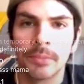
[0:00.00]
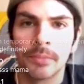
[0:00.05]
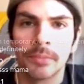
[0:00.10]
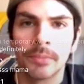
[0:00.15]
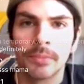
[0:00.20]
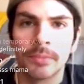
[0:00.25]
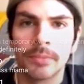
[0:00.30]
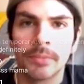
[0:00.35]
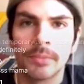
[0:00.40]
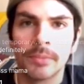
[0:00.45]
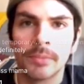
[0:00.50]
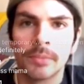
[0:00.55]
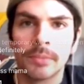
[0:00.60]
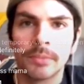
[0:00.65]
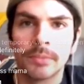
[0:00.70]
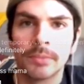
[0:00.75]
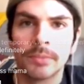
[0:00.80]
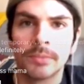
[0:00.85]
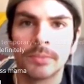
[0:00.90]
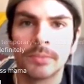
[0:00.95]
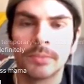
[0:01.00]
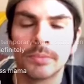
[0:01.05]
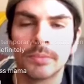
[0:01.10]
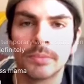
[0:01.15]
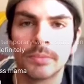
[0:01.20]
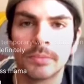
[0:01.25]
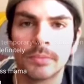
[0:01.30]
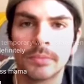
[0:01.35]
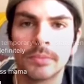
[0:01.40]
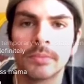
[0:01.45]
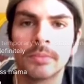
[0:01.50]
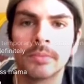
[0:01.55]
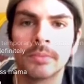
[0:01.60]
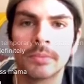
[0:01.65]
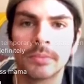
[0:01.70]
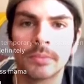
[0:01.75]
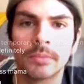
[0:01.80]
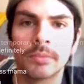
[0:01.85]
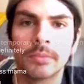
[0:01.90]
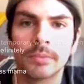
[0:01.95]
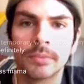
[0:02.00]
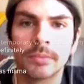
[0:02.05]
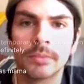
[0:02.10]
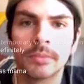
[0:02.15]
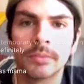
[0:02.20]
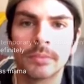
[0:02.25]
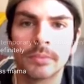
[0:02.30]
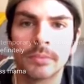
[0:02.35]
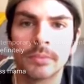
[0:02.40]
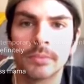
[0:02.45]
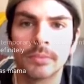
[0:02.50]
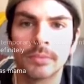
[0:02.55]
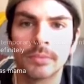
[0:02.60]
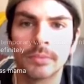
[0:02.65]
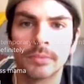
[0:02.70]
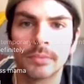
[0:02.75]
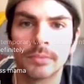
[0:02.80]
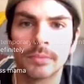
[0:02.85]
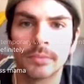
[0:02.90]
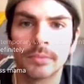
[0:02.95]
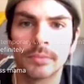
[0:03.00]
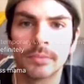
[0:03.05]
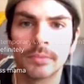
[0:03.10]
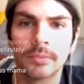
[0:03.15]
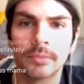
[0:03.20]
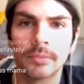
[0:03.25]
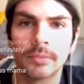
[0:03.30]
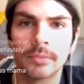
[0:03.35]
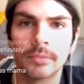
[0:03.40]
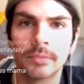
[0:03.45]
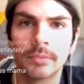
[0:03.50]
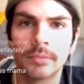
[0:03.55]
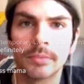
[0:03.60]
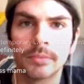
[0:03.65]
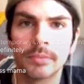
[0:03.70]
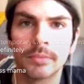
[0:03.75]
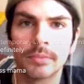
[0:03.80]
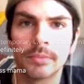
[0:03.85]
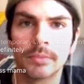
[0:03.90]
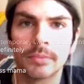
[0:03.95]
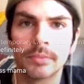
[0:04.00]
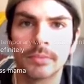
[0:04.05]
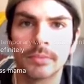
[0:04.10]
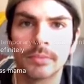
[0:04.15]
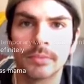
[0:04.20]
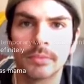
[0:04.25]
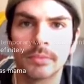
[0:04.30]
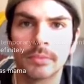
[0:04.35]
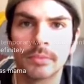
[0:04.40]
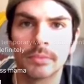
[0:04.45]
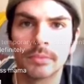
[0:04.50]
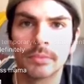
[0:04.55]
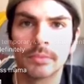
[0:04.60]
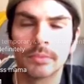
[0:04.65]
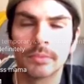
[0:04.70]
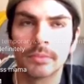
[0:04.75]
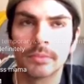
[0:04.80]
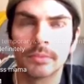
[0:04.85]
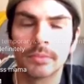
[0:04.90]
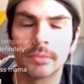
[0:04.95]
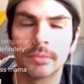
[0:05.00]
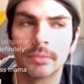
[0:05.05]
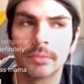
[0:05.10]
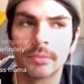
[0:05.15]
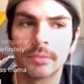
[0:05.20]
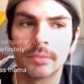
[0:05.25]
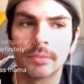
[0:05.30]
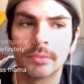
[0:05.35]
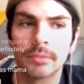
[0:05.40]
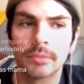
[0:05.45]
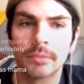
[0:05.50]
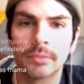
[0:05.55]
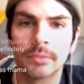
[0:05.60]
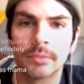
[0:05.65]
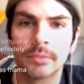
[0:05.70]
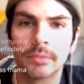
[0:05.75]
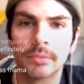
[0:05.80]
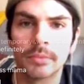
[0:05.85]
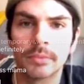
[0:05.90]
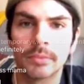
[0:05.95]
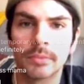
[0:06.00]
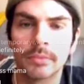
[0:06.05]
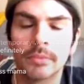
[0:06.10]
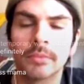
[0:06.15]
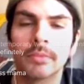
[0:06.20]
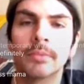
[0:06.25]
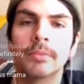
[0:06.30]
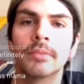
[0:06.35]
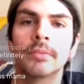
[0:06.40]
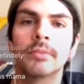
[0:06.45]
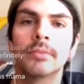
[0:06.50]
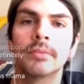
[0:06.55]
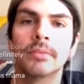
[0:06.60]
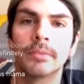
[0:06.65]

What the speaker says: The person shown says nothing.